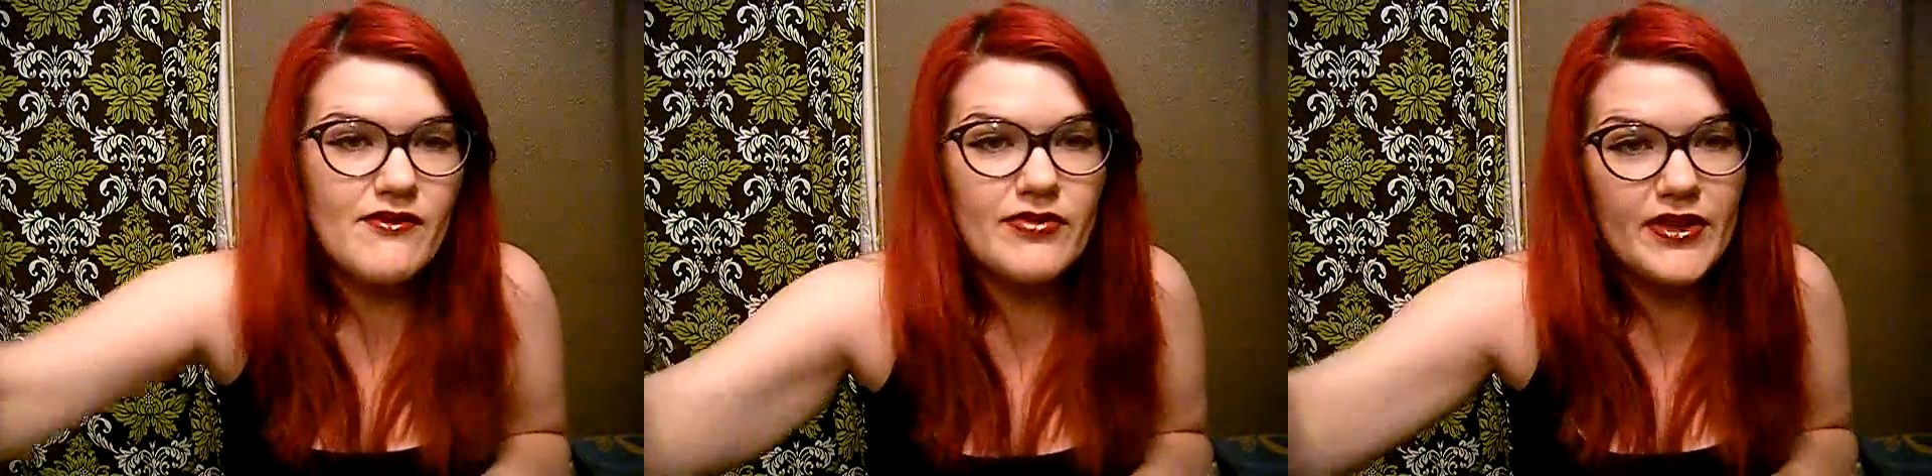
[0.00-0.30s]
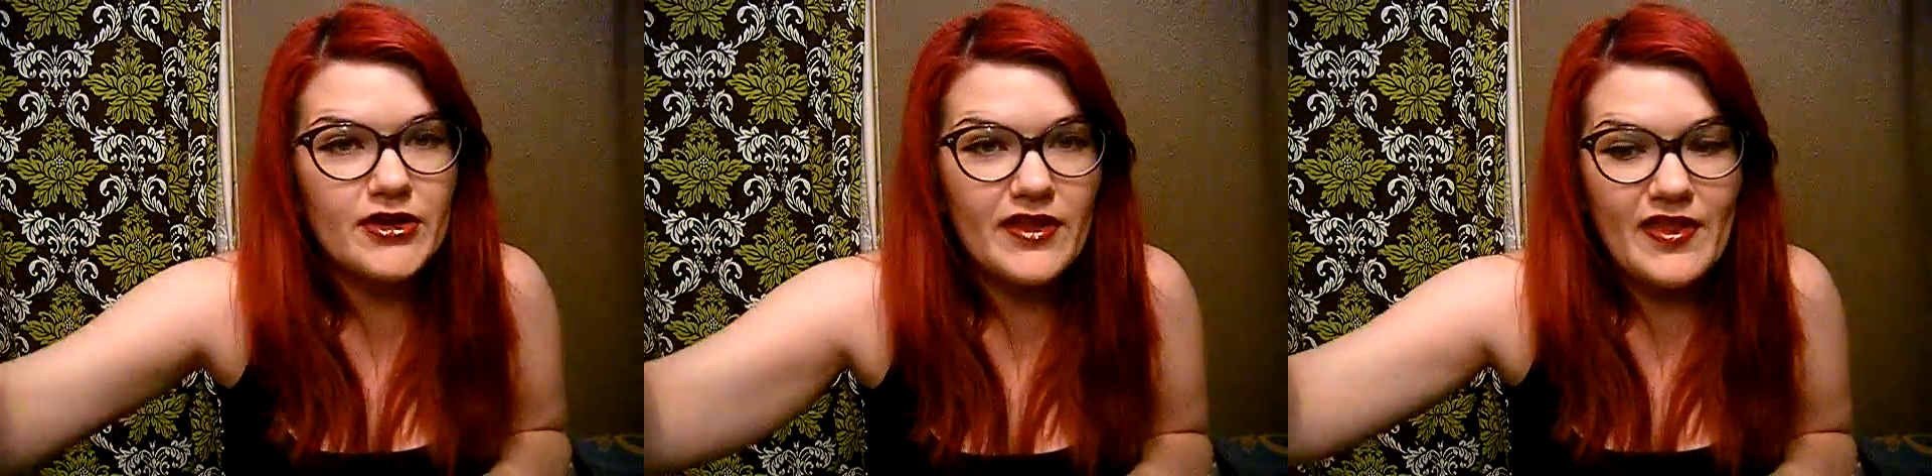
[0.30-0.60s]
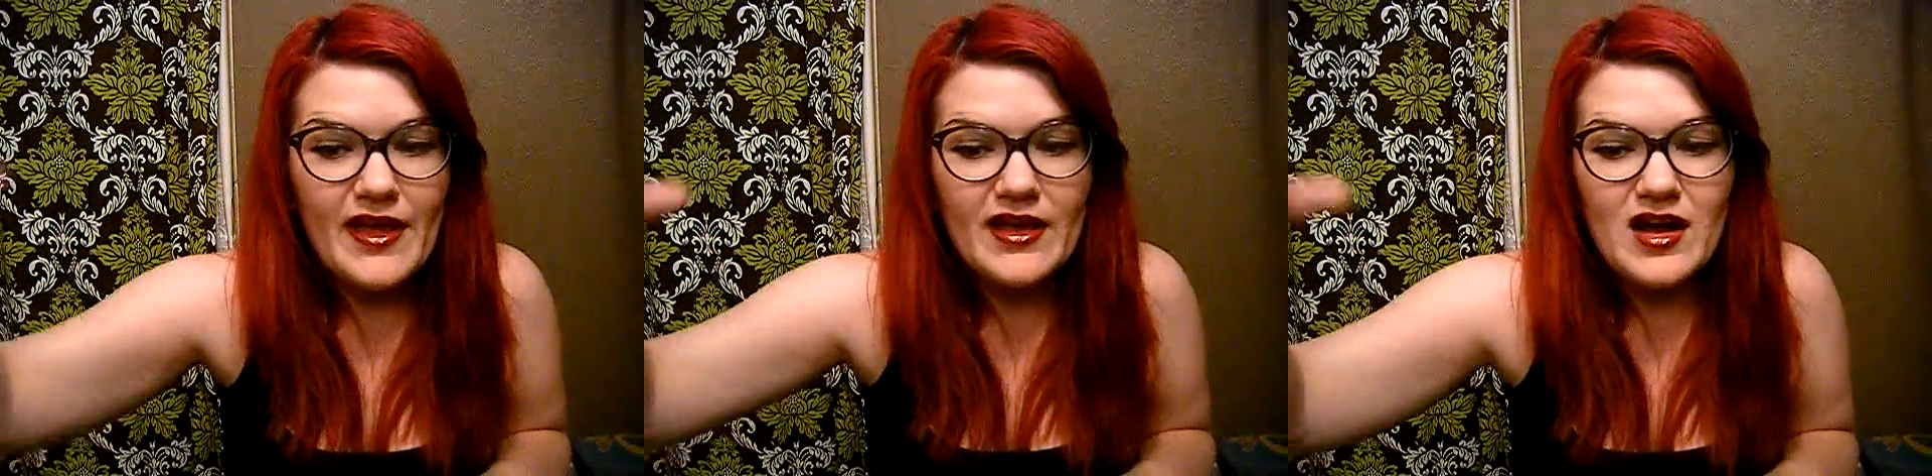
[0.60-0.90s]
literally
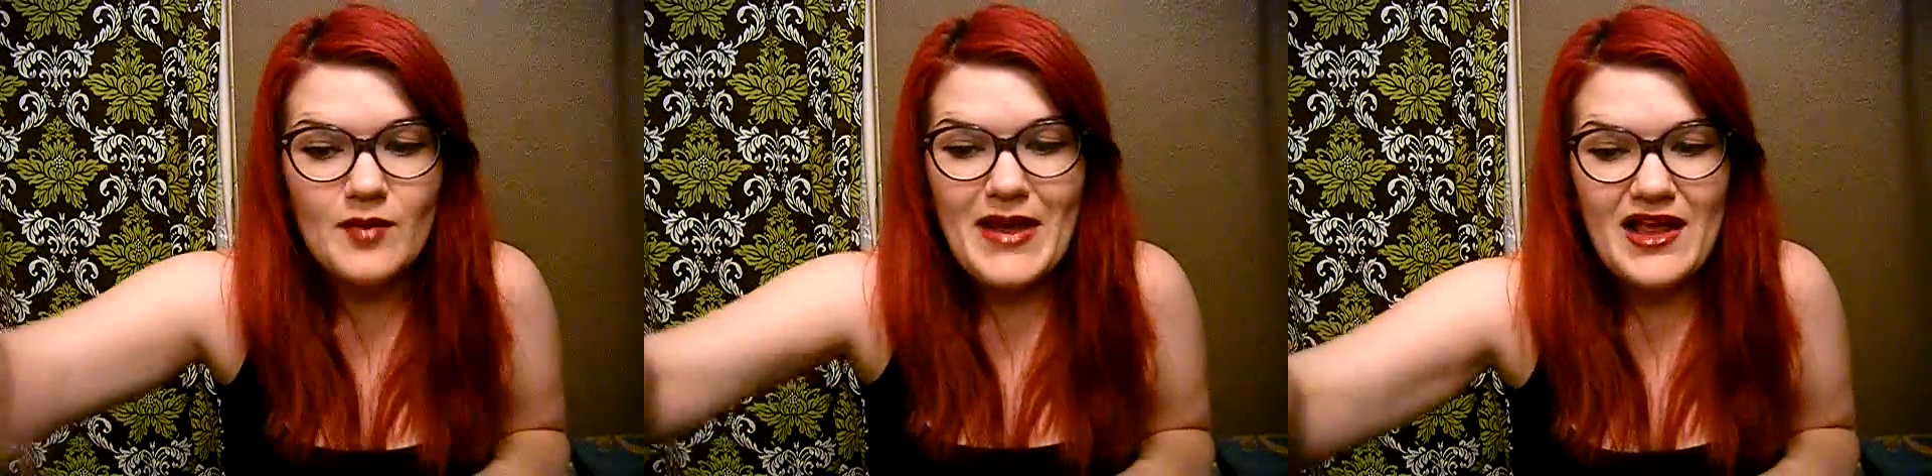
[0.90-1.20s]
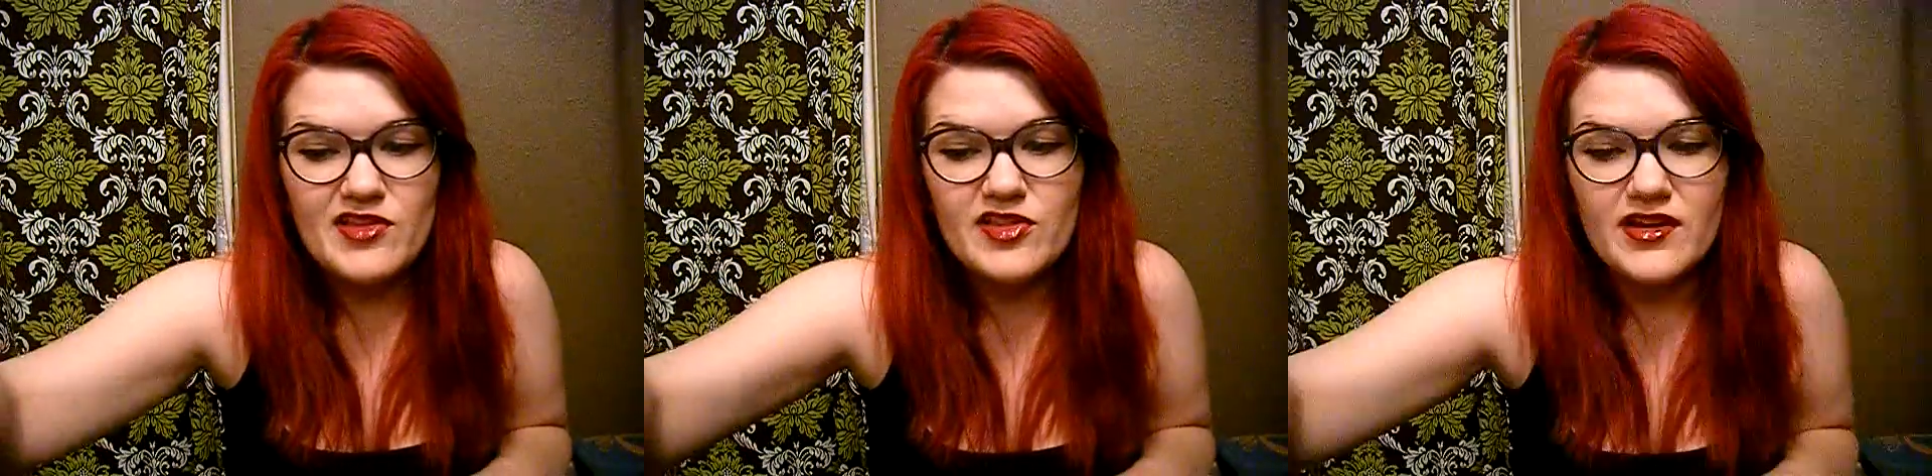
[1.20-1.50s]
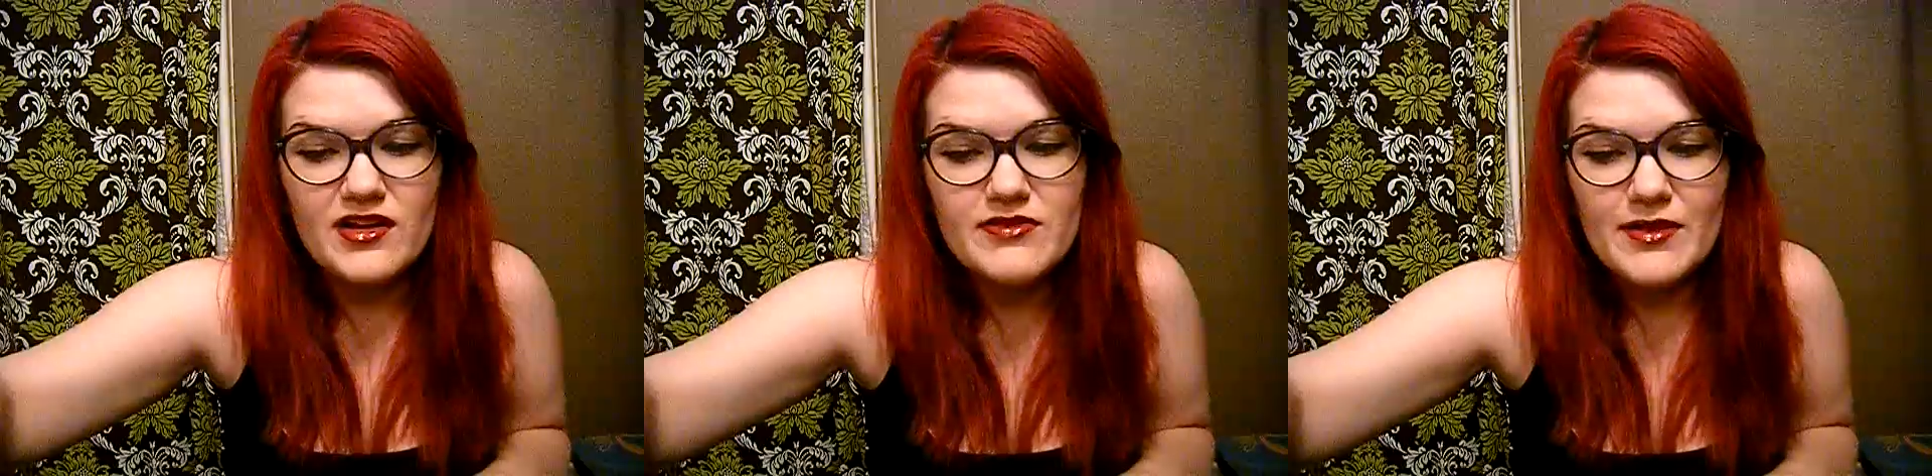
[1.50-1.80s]
like a basket
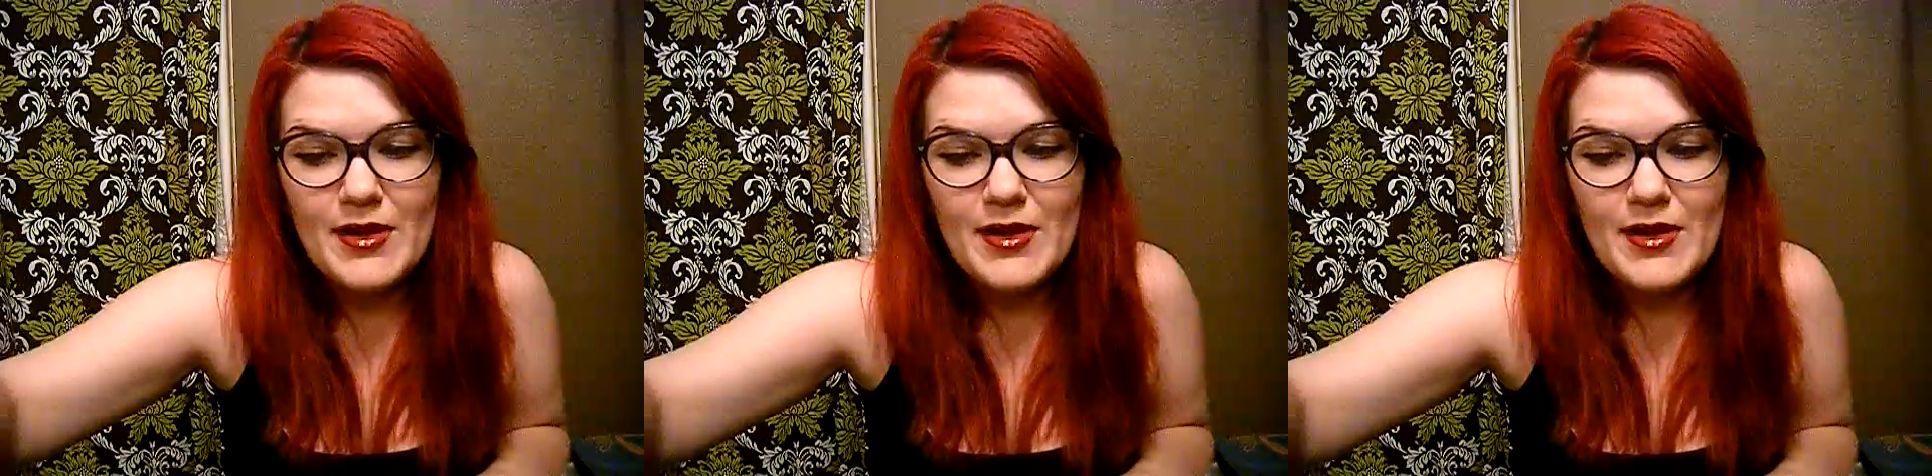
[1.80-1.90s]
of them.